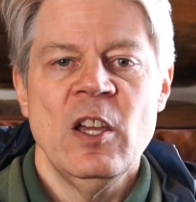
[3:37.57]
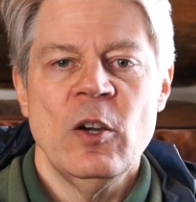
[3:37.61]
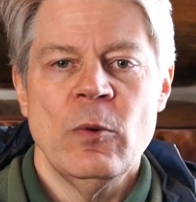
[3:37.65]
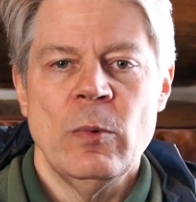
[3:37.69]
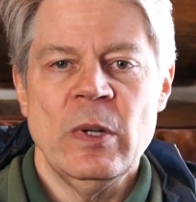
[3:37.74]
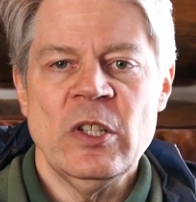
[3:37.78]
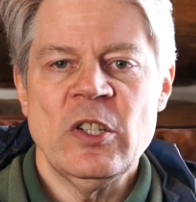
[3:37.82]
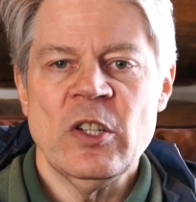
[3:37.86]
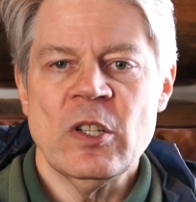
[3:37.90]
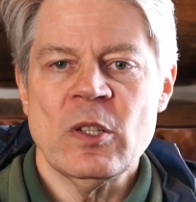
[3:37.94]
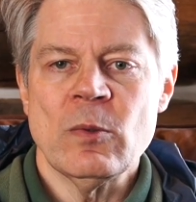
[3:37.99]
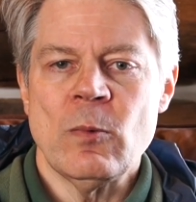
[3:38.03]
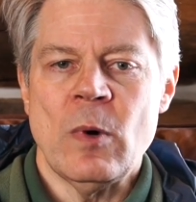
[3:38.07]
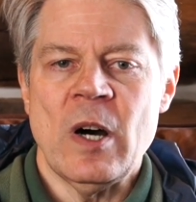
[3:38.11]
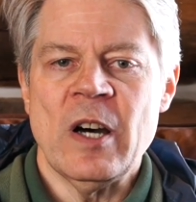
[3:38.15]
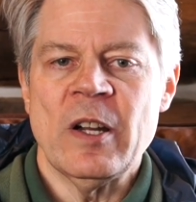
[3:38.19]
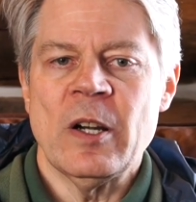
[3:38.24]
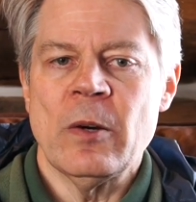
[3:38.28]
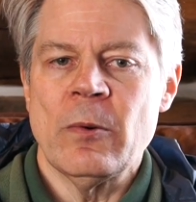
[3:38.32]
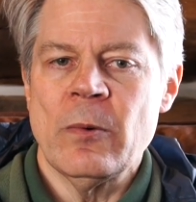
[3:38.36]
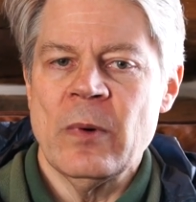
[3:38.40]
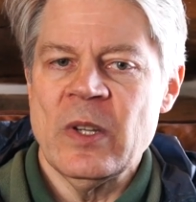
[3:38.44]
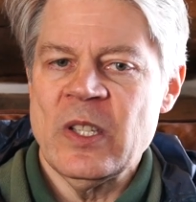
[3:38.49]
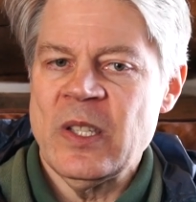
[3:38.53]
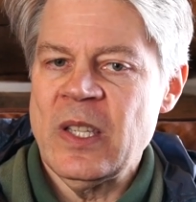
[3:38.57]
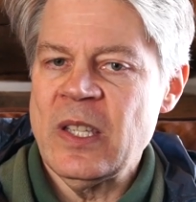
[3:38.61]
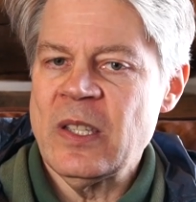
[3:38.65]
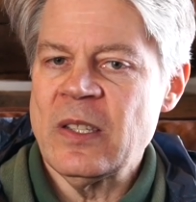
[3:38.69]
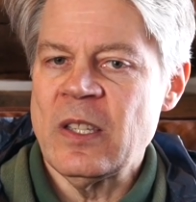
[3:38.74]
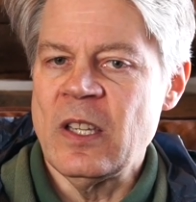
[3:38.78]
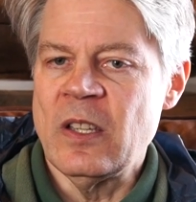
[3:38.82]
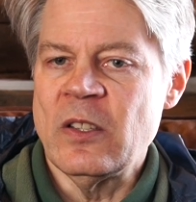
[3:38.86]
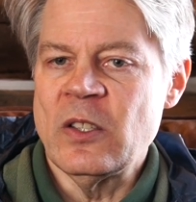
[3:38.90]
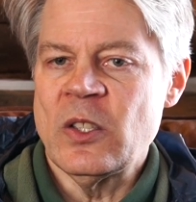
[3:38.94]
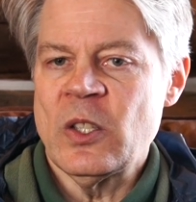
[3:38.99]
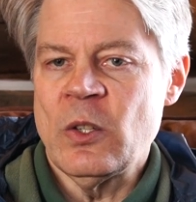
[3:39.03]
which is water
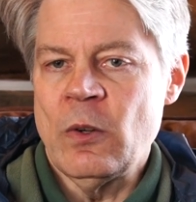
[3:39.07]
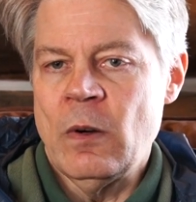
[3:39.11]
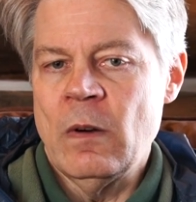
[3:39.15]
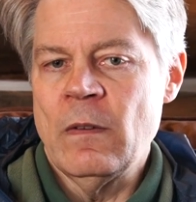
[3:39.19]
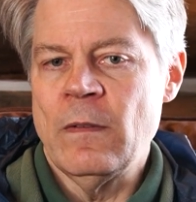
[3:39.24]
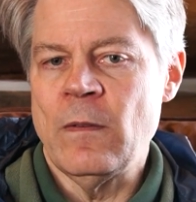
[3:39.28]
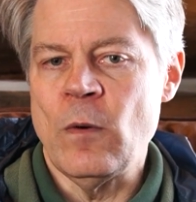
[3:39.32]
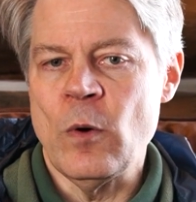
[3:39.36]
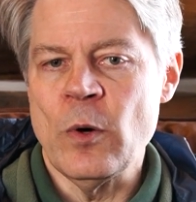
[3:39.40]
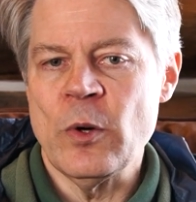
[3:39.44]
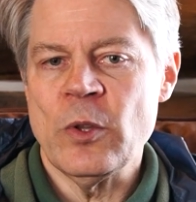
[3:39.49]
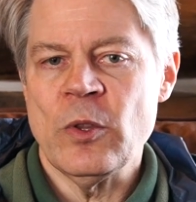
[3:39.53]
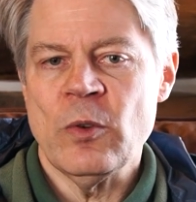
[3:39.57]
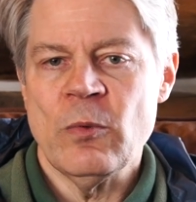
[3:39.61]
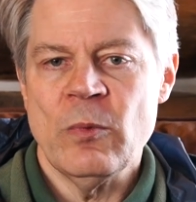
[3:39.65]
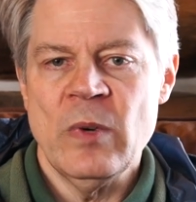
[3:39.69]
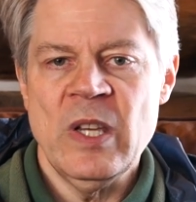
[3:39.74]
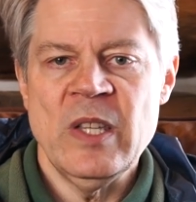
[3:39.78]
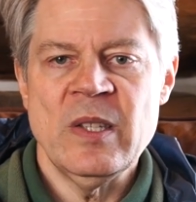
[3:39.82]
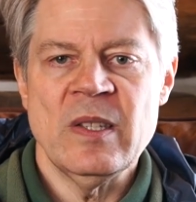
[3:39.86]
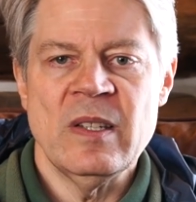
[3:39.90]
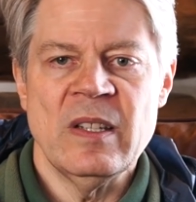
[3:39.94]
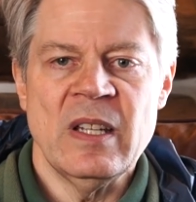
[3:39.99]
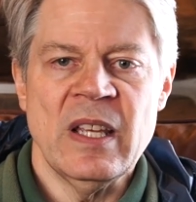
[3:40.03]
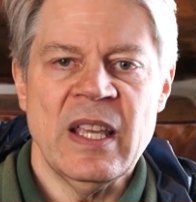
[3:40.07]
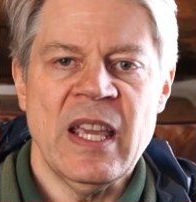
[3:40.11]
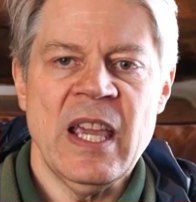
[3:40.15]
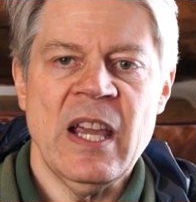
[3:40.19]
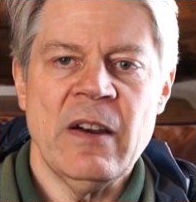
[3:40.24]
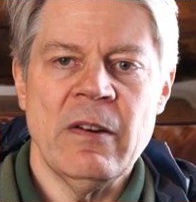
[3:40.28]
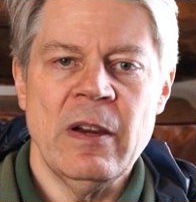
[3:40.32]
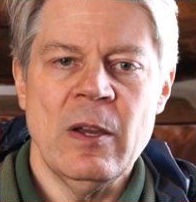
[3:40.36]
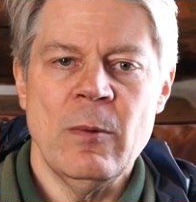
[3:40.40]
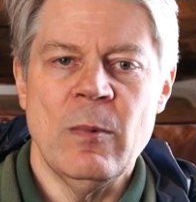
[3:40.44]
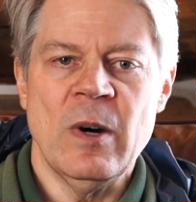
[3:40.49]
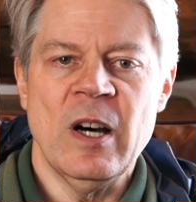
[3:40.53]
resistant, so a fourth reason to
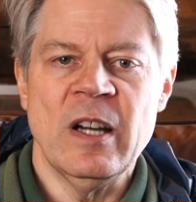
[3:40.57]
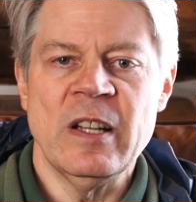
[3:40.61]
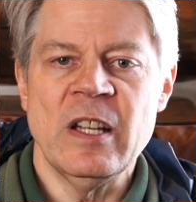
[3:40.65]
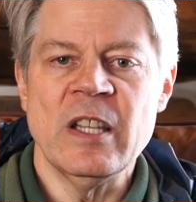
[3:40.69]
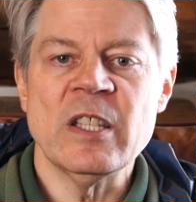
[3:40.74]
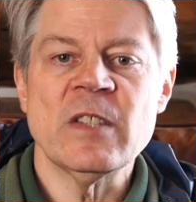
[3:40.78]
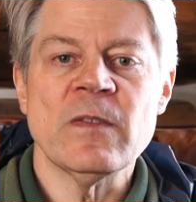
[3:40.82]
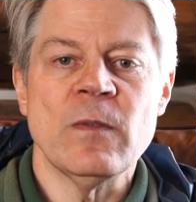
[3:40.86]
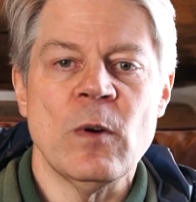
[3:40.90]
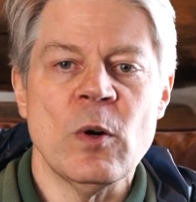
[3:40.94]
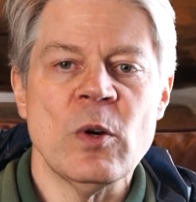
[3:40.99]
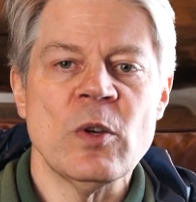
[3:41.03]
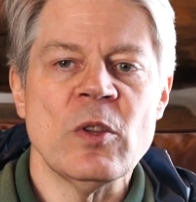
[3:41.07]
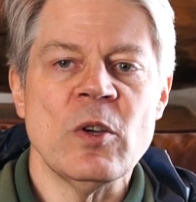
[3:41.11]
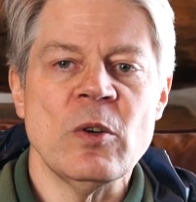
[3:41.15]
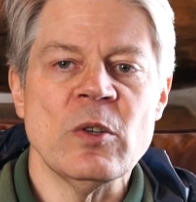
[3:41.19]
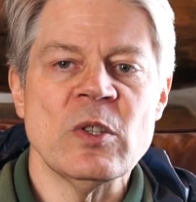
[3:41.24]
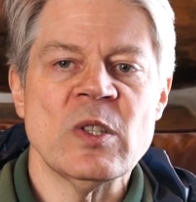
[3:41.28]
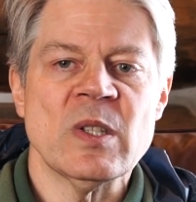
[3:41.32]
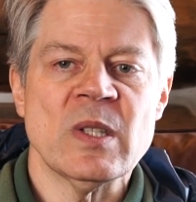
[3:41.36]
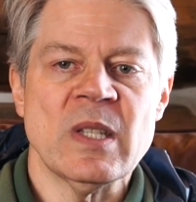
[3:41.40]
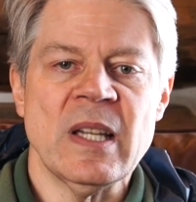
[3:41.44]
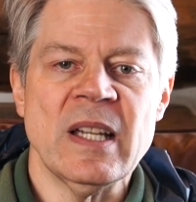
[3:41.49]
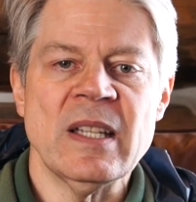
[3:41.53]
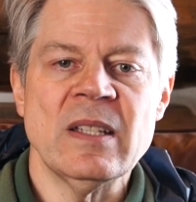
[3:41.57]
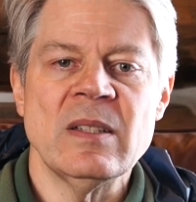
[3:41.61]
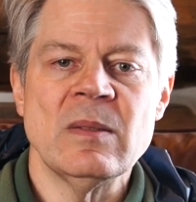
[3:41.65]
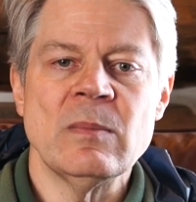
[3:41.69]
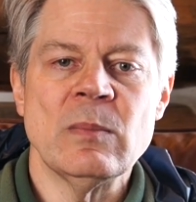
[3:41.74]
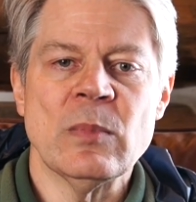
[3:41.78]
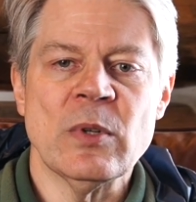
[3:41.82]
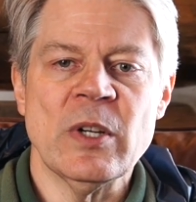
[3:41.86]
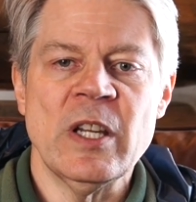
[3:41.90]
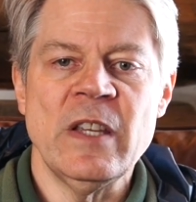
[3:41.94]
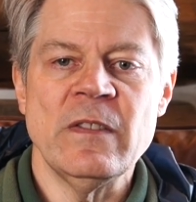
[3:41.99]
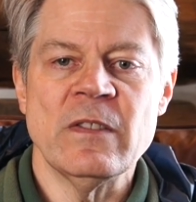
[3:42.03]
carry one is for those
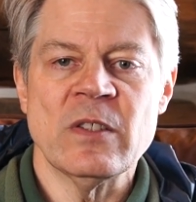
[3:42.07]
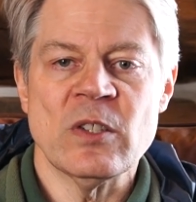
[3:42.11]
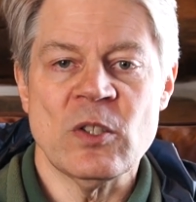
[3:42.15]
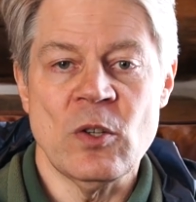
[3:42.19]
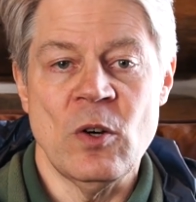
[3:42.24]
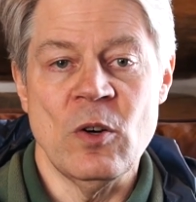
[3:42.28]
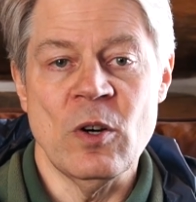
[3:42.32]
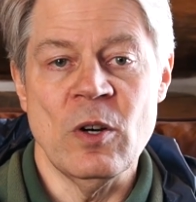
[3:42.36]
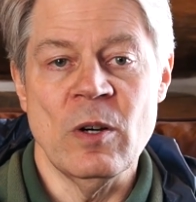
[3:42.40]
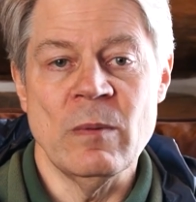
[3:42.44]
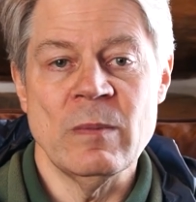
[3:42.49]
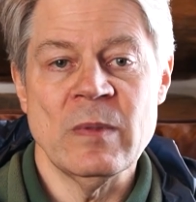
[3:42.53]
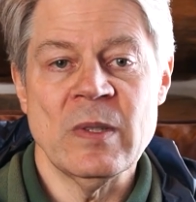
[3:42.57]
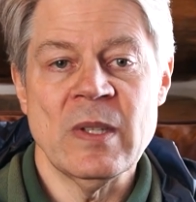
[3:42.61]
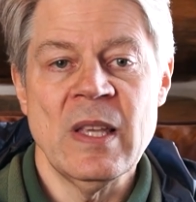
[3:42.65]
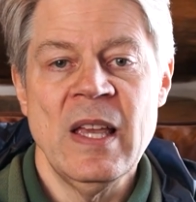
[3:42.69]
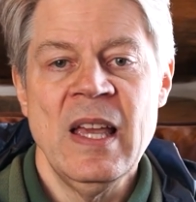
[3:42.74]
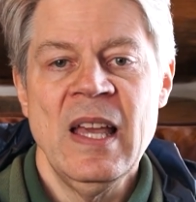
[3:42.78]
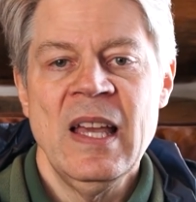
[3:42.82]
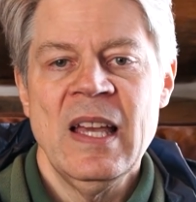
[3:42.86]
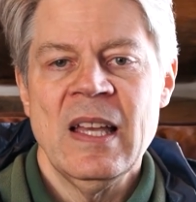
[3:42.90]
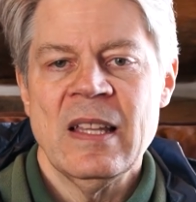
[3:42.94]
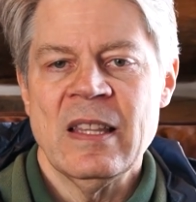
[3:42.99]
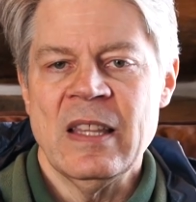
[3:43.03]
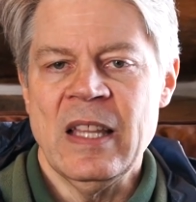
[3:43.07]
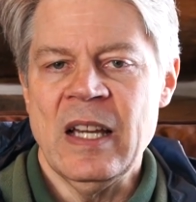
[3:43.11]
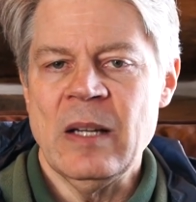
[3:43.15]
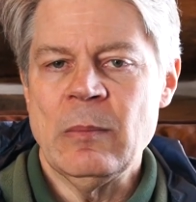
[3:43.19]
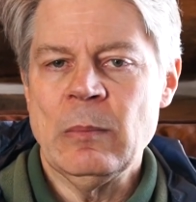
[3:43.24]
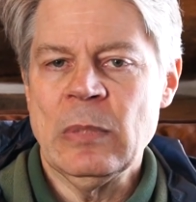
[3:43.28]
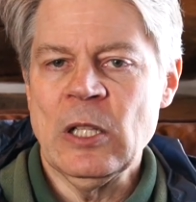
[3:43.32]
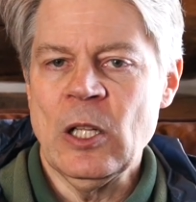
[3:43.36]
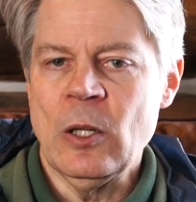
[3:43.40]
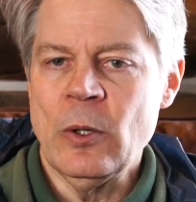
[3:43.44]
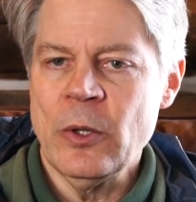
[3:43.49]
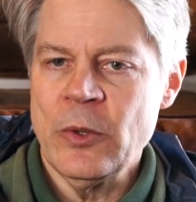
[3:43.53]
sudden brief storms
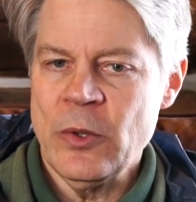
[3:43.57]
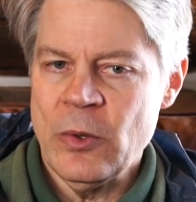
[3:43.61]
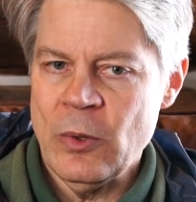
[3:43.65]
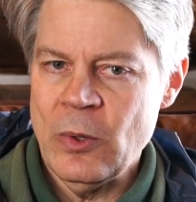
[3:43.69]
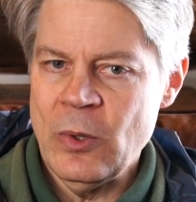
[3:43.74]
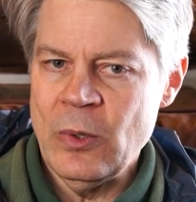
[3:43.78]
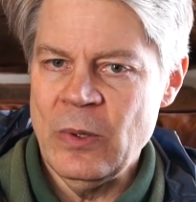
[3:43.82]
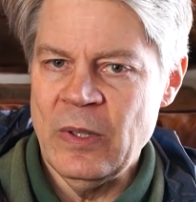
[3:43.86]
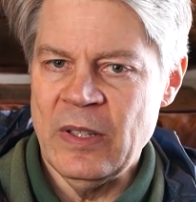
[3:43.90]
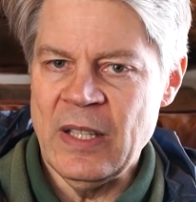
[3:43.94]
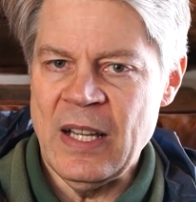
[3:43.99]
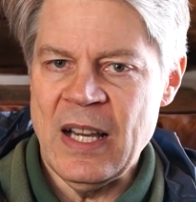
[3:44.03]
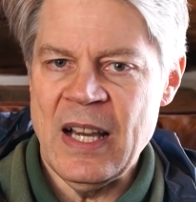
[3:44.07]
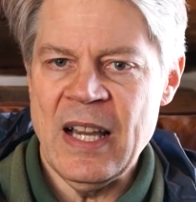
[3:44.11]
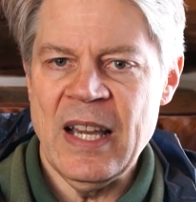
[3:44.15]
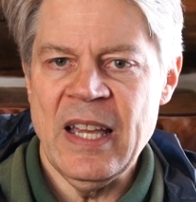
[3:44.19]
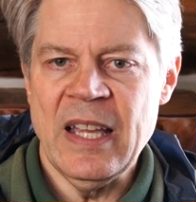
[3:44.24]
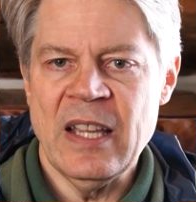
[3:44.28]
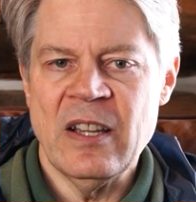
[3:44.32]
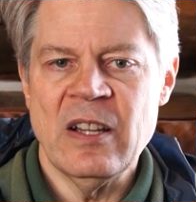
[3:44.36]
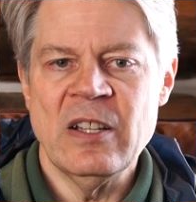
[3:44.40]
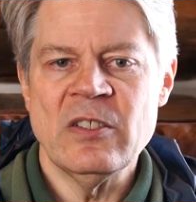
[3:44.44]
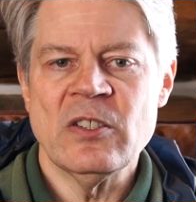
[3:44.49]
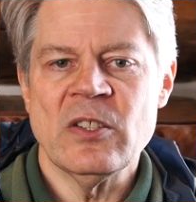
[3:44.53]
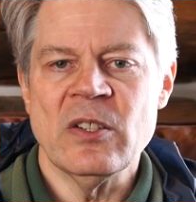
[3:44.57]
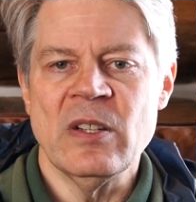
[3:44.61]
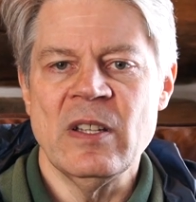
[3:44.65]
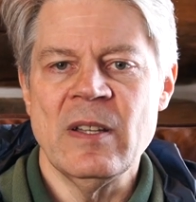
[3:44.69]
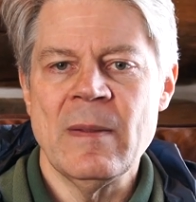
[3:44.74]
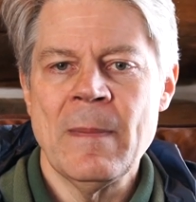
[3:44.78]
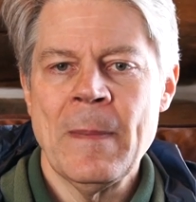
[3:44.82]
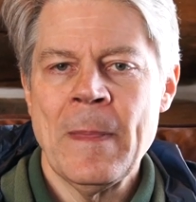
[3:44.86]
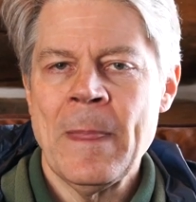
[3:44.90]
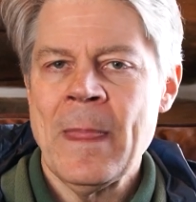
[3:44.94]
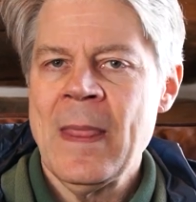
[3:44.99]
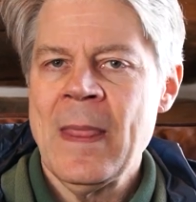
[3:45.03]
that blow through in the high country.